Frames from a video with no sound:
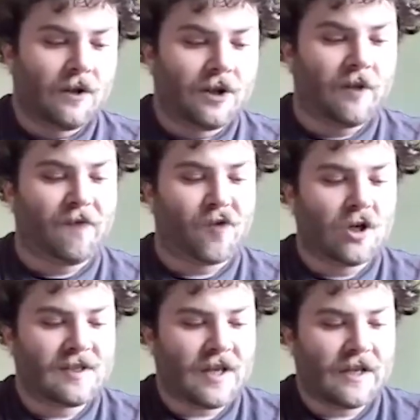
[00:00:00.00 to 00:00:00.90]
The
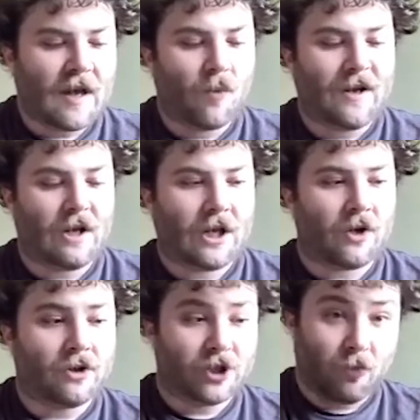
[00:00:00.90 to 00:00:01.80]
first thing that we
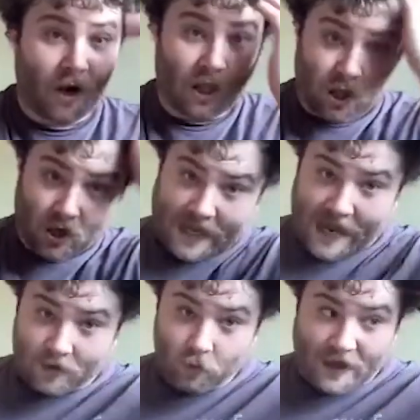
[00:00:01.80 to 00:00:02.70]
usually want to look at
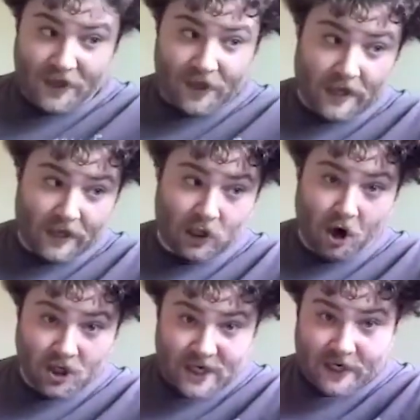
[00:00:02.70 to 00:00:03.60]
with
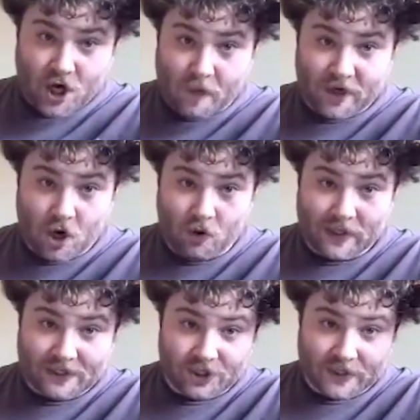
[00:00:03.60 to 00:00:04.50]
large economic
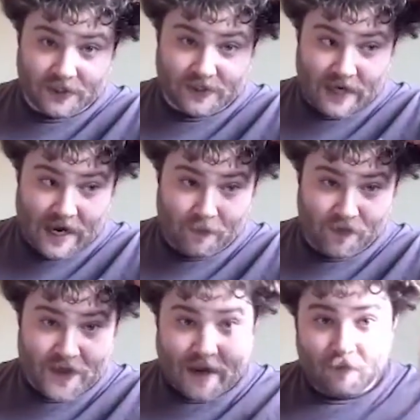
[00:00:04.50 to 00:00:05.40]
coalitions
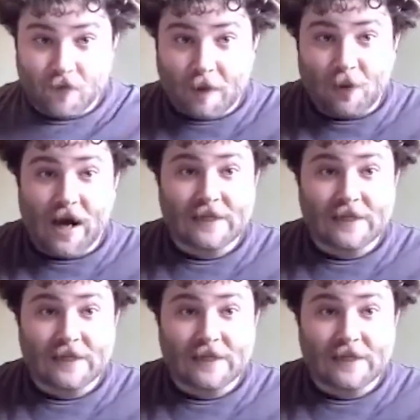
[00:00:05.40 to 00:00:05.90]
that applies